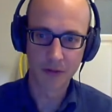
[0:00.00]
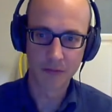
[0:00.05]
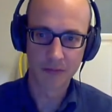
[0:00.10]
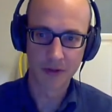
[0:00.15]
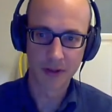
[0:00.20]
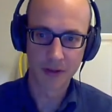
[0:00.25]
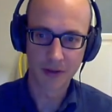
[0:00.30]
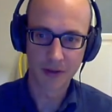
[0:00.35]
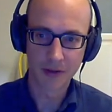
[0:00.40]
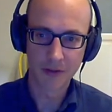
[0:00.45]

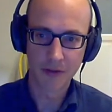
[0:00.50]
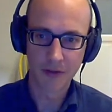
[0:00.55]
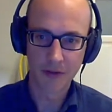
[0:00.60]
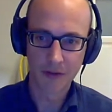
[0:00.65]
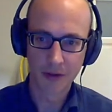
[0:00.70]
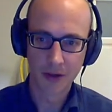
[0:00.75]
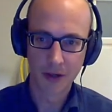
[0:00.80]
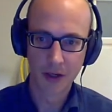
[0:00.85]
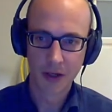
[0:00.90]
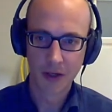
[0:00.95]

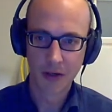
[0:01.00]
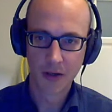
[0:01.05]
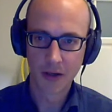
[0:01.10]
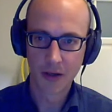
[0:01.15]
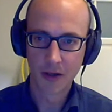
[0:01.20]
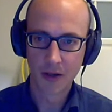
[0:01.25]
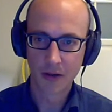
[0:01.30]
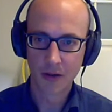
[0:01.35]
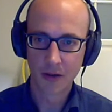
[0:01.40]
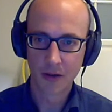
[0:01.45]
that's,
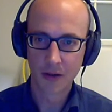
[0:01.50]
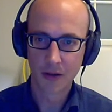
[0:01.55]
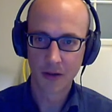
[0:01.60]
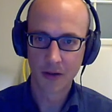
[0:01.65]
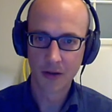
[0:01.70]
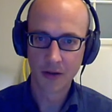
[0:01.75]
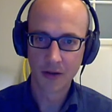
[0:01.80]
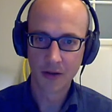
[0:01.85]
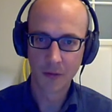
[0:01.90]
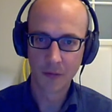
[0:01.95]
yeah,
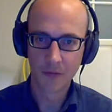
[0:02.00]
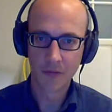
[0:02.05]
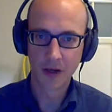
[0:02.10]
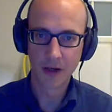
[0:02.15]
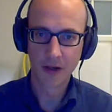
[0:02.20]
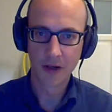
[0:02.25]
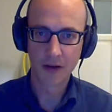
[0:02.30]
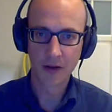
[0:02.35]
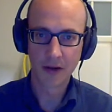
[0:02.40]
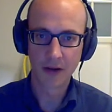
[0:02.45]
you'll
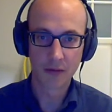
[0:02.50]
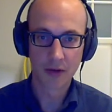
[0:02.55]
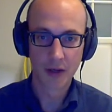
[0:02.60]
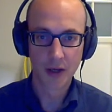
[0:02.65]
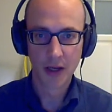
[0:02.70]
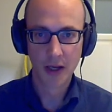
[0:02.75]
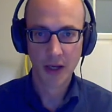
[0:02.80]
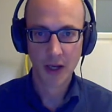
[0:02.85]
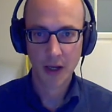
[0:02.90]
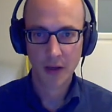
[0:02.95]
find that out.
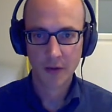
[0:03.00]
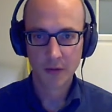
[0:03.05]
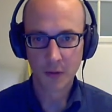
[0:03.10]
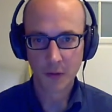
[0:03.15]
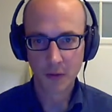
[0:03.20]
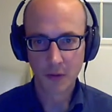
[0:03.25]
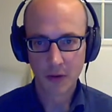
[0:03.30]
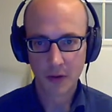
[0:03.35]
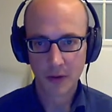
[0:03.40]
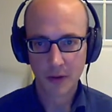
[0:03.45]

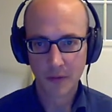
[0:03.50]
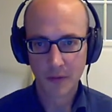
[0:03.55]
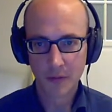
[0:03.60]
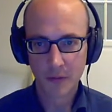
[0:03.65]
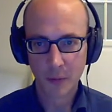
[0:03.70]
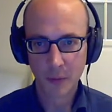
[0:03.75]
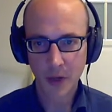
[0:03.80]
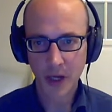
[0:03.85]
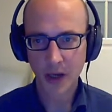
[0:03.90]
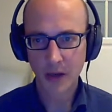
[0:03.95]
So
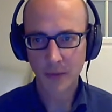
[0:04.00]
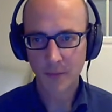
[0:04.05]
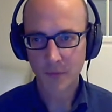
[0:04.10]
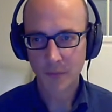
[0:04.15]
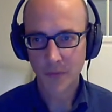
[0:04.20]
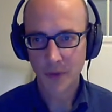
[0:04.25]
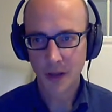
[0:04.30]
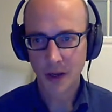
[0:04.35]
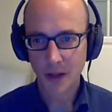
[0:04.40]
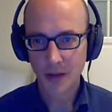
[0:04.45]
for me,
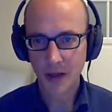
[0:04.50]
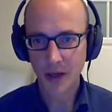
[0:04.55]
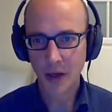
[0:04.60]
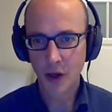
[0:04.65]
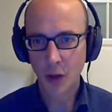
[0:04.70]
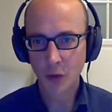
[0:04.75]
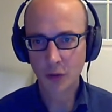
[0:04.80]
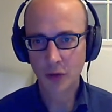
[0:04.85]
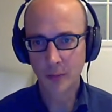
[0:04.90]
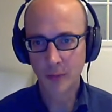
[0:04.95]
I think
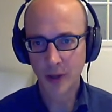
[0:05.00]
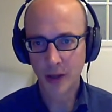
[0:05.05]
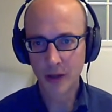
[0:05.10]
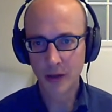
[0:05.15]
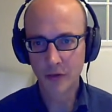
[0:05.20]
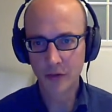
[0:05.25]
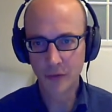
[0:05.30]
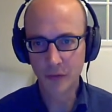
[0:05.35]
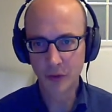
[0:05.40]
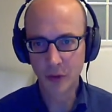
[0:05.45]
AutoML
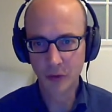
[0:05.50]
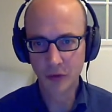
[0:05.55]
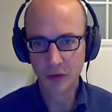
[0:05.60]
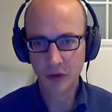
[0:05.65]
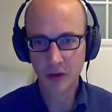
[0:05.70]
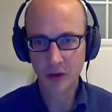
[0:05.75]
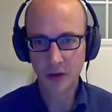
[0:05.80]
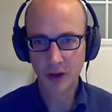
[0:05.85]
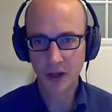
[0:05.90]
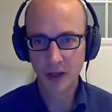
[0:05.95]
is the
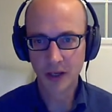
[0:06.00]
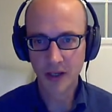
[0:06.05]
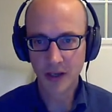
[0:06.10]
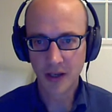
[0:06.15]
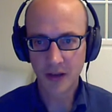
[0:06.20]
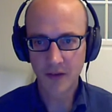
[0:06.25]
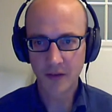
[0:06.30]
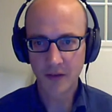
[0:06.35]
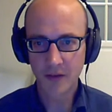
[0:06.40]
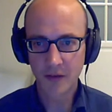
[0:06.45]
future.
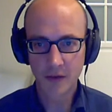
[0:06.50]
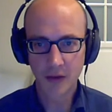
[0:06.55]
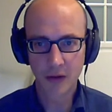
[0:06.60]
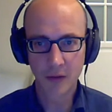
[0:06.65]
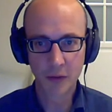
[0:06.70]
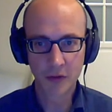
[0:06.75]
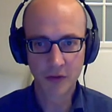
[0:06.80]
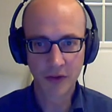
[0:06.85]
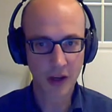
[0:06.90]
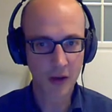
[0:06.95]
Yes, it
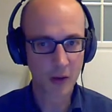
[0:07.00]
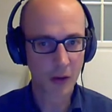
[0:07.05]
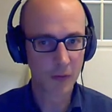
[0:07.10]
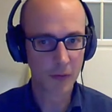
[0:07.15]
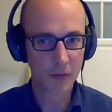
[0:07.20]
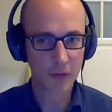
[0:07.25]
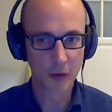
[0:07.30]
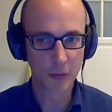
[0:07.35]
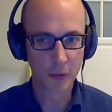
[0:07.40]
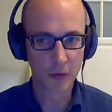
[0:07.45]
will take over
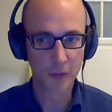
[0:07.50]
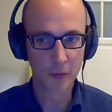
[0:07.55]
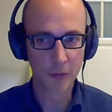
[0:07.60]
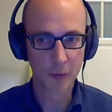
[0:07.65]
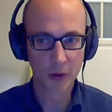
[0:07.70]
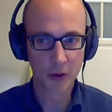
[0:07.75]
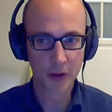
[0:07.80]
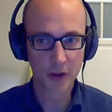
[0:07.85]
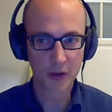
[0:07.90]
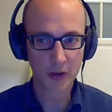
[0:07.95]
some of the
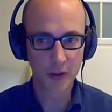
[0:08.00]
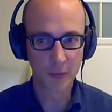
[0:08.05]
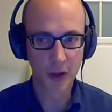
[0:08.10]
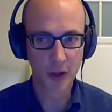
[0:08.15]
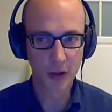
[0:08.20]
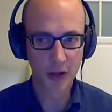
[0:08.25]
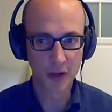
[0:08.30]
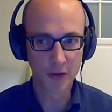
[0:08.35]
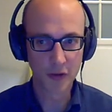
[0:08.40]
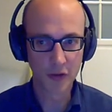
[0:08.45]
work that
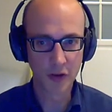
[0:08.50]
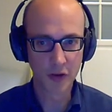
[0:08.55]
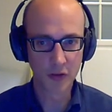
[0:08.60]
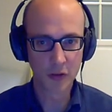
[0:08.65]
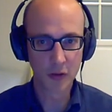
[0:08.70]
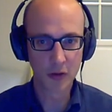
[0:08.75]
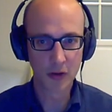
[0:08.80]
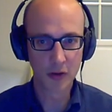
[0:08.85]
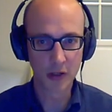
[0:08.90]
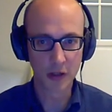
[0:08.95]
ML engineers
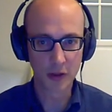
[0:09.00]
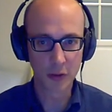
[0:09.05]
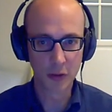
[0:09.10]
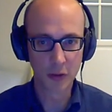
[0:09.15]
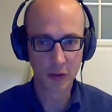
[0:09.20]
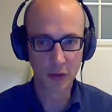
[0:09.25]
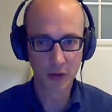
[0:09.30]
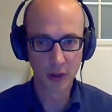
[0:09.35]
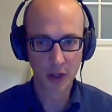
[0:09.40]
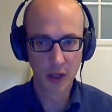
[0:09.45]
currently
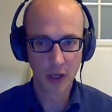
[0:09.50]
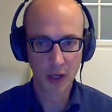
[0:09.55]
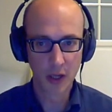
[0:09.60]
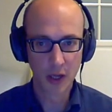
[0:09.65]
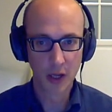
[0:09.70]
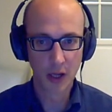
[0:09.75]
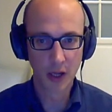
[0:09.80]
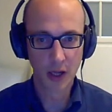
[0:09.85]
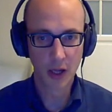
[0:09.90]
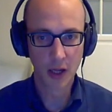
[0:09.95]
do,
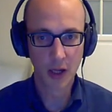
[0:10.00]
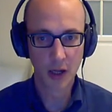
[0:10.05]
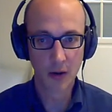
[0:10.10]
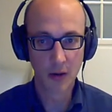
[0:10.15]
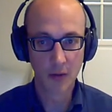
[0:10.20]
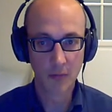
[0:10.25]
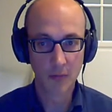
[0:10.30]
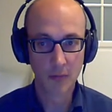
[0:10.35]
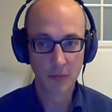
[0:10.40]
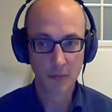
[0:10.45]

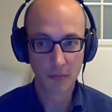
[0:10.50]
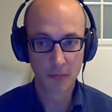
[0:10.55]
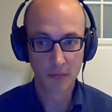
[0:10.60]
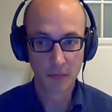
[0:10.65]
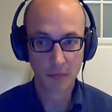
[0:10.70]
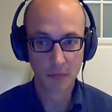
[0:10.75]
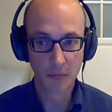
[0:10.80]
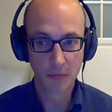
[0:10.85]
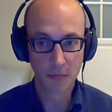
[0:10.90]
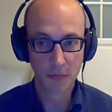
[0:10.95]

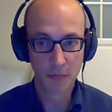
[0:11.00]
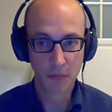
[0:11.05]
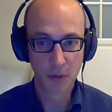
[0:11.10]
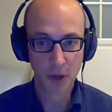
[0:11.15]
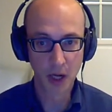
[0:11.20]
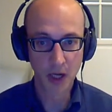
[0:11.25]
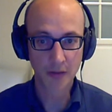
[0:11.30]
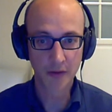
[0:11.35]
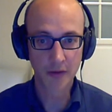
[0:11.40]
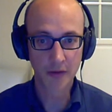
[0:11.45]
but